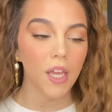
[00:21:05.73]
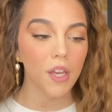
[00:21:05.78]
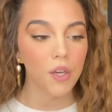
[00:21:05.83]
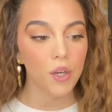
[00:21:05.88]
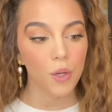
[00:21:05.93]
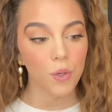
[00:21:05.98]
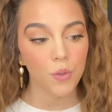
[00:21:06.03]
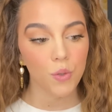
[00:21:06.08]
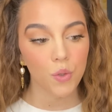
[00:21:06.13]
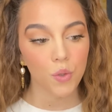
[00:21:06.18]

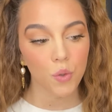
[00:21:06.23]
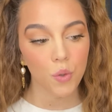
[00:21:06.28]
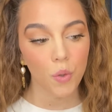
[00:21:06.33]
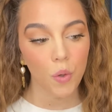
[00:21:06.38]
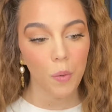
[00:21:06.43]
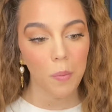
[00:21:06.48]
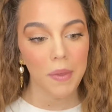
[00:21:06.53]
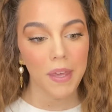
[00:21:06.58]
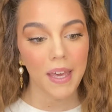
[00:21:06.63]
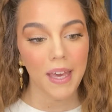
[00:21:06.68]
neutral
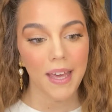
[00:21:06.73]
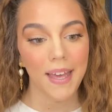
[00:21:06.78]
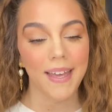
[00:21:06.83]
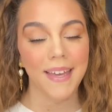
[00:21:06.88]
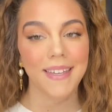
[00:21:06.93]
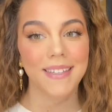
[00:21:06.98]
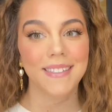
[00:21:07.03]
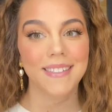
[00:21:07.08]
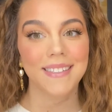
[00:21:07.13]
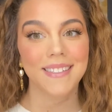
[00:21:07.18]

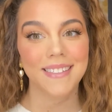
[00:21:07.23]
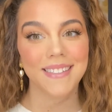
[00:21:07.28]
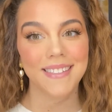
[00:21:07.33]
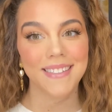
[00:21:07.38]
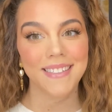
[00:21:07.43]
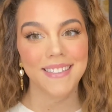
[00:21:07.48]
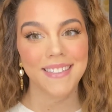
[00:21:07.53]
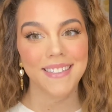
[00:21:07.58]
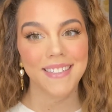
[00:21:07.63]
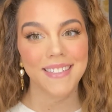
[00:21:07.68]
because
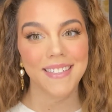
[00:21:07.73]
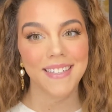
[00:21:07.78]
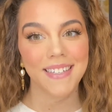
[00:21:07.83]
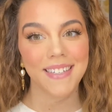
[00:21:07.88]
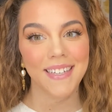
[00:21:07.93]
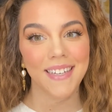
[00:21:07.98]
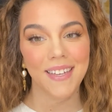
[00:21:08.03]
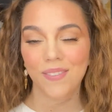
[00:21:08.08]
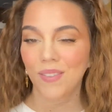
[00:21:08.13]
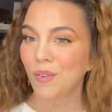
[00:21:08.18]

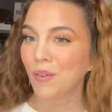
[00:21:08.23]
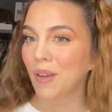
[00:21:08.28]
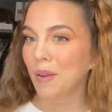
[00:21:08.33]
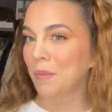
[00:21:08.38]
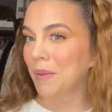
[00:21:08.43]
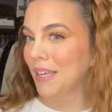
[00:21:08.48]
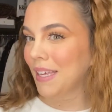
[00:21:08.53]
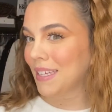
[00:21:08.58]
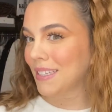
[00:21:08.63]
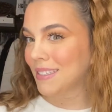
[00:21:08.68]
if you want to be
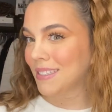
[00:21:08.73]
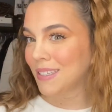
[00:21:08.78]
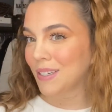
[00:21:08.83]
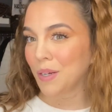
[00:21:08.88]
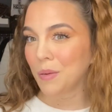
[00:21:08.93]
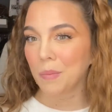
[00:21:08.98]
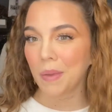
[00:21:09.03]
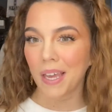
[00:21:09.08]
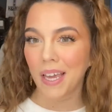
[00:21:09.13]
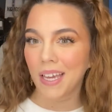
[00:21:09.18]
kissing your
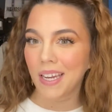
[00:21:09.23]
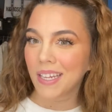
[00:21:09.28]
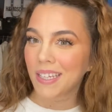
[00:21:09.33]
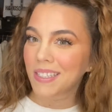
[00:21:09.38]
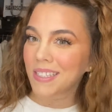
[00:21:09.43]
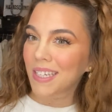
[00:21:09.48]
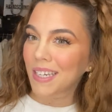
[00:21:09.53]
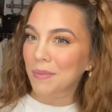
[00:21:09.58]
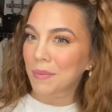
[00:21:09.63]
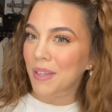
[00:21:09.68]
man, he's
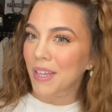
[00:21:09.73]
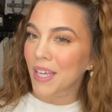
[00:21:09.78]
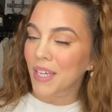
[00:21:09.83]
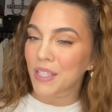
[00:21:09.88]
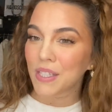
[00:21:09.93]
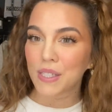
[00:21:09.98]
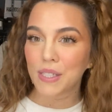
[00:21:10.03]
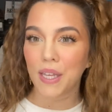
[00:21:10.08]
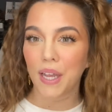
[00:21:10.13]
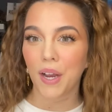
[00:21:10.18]
gonna be like
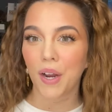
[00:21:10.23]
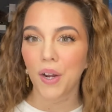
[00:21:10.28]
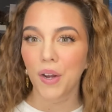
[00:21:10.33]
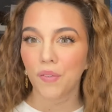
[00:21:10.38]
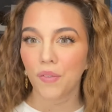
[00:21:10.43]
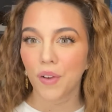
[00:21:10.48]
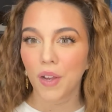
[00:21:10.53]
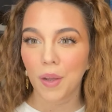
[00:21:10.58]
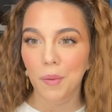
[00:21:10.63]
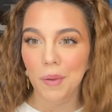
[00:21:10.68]
scared if
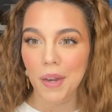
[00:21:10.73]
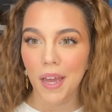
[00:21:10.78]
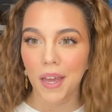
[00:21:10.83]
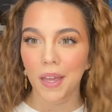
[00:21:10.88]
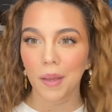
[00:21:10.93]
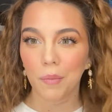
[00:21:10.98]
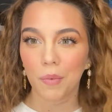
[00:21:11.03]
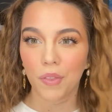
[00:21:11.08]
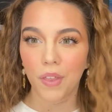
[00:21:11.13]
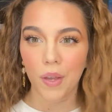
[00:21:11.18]
you're coming at
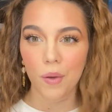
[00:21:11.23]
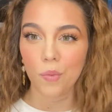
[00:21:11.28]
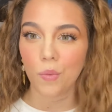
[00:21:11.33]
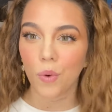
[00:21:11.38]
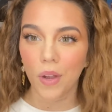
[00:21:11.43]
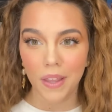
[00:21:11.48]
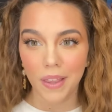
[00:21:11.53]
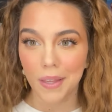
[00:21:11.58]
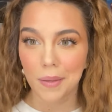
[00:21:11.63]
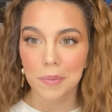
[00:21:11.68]
him with like
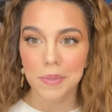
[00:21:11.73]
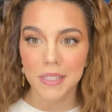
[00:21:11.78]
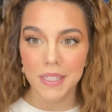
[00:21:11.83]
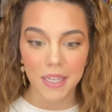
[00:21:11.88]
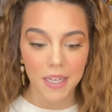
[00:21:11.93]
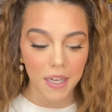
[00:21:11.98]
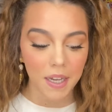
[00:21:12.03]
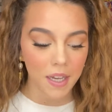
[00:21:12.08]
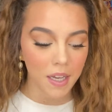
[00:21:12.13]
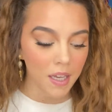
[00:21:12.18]
red
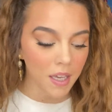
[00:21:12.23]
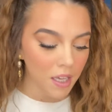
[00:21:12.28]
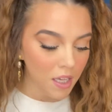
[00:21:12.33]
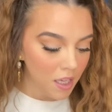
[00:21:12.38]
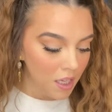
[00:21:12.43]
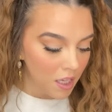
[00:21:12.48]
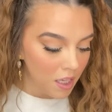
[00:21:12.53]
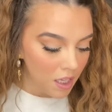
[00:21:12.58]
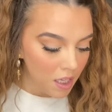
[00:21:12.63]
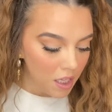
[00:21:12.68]
lipstick.
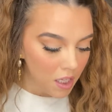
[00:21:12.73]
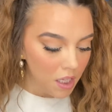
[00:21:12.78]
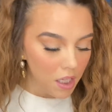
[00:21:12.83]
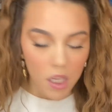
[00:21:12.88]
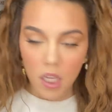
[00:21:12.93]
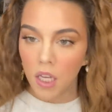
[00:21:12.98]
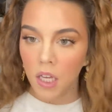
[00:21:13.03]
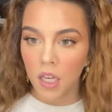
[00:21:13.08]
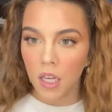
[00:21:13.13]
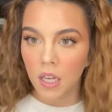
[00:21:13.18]

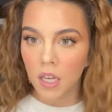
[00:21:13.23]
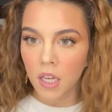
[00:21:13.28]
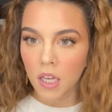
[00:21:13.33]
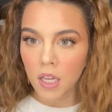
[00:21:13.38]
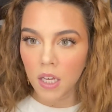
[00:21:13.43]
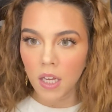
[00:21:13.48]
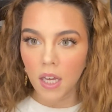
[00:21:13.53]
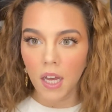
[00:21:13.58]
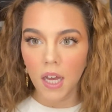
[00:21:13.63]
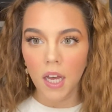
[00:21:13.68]

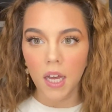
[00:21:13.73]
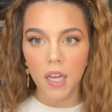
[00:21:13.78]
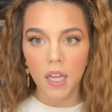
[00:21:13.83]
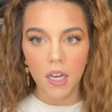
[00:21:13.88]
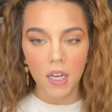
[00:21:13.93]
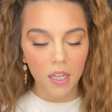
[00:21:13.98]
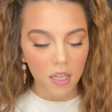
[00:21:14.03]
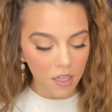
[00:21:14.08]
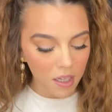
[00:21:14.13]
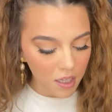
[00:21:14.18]
God,
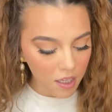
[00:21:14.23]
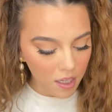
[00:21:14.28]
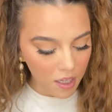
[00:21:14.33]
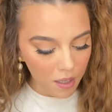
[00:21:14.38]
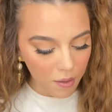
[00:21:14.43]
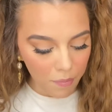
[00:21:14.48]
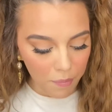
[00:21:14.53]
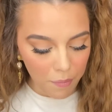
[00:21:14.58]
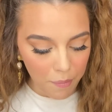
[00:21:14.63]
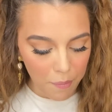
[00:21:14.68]

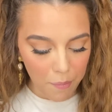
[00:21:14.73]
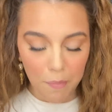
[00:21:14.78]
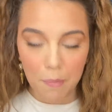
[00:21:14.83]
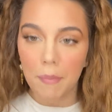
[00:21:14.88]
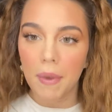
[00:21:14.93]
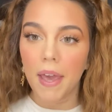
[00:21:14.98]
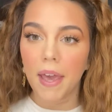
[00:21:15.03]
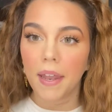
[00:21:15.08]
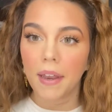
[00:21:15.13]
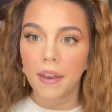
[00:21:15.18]

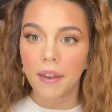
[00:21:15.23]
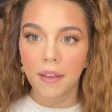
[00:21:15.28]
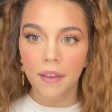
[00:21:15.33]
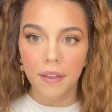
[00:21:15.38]
men.